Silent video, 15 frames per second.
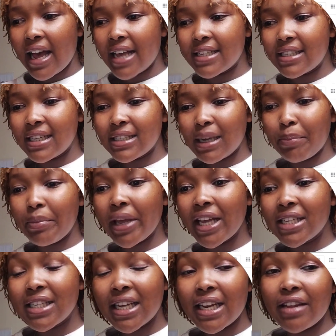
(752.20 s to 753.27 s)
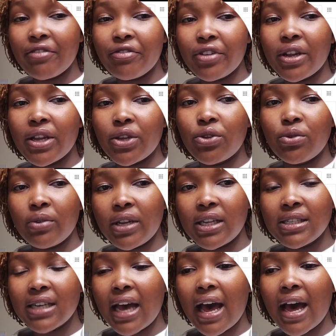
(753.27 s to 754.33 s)
I set up each and every
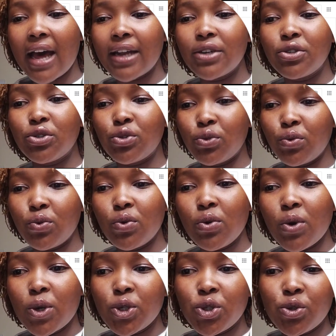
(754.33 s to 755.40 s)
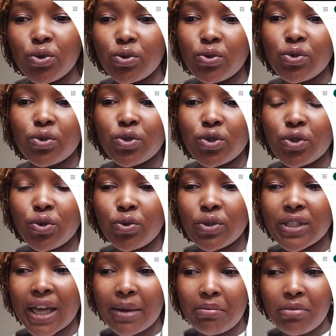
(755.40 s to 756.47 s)
unit had two
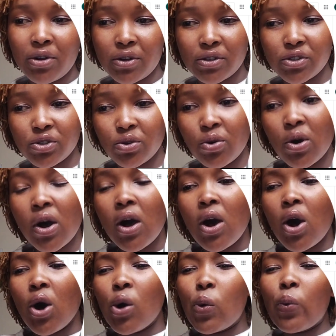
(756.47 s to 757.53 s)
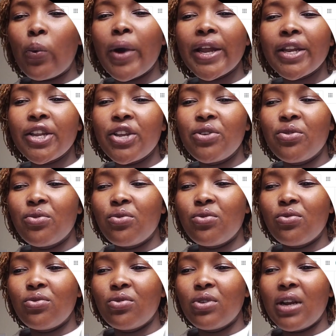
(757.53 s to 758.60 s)
time blocks. So when
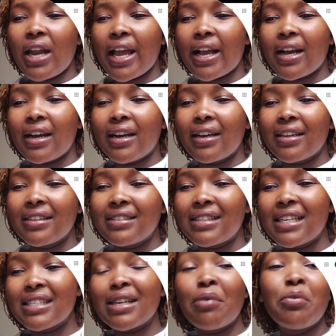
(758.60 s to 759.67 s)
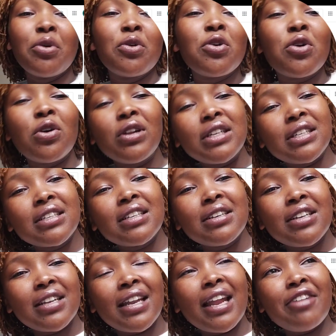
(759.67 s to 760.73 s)
you like, there's a book called
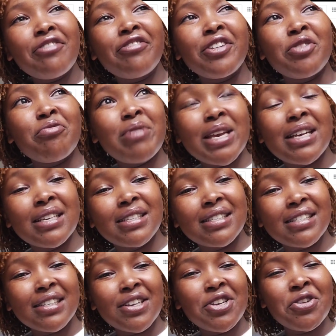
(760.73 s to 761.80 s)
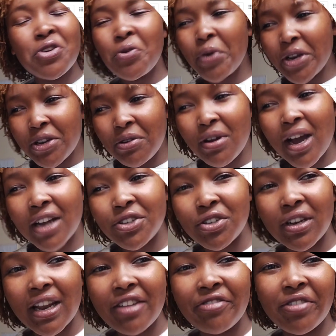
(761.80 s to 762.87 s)
Life in Weeks. You know, when you look at
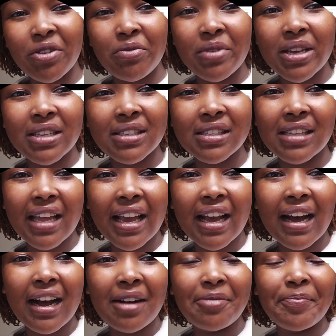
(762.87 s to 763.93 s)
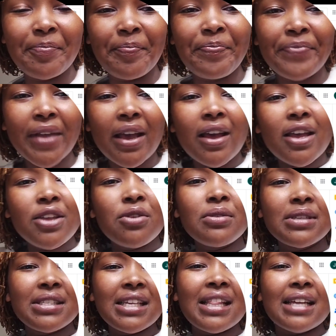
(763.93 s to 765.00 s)
your life in weeks, like
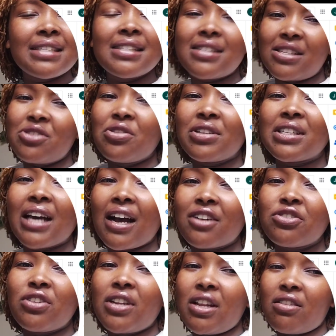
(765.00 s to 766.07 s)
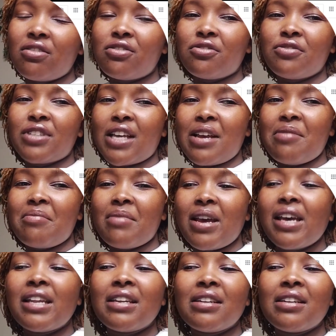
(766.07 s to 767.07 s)
you'll see that it's not actually a lot of time,